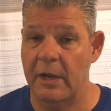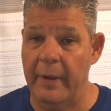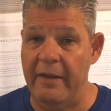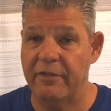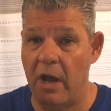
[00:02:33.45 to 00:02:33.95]
Now,
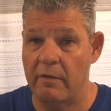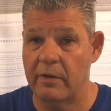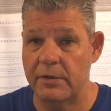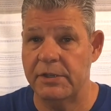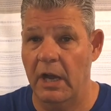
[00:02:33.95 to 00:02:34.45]
we have
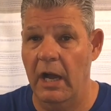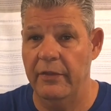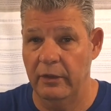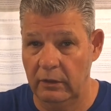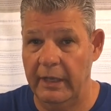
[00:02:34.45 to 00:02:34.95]
covers
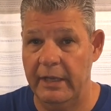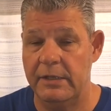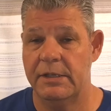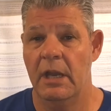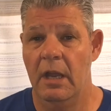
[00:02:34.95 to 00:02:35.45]
on the
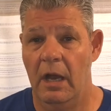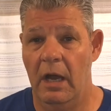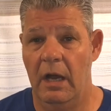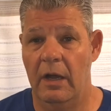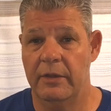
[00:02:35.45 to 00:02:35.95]
lids
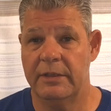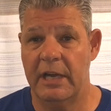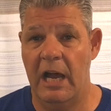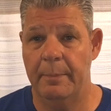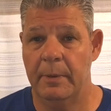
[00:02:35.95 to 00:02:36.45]
on the
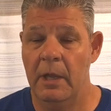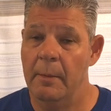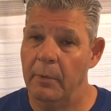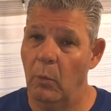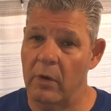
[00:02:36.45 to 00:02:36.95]
top,
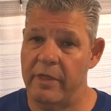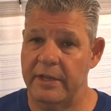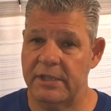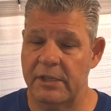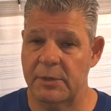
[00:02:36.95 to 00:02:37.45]
but one of the
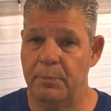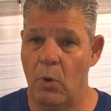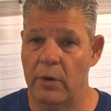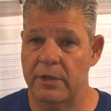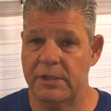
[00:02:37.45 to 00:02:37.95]
things that's
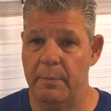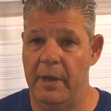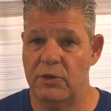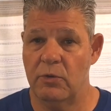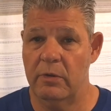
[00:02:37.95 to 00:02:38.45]
important is to
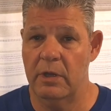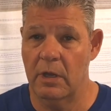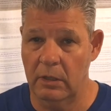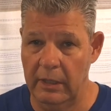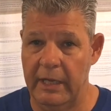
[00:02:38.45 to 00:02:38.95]
make sure that you
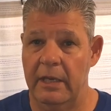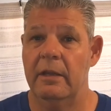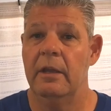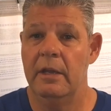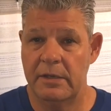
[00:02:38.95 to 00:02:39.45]

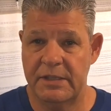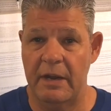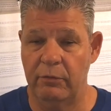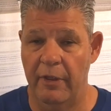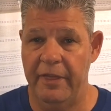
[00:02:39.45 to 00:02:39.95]
clean
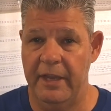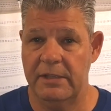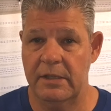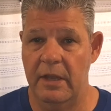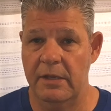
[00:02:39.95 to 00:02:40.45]
several
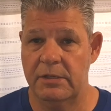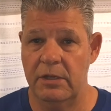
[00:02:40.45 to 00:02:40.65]
things in this.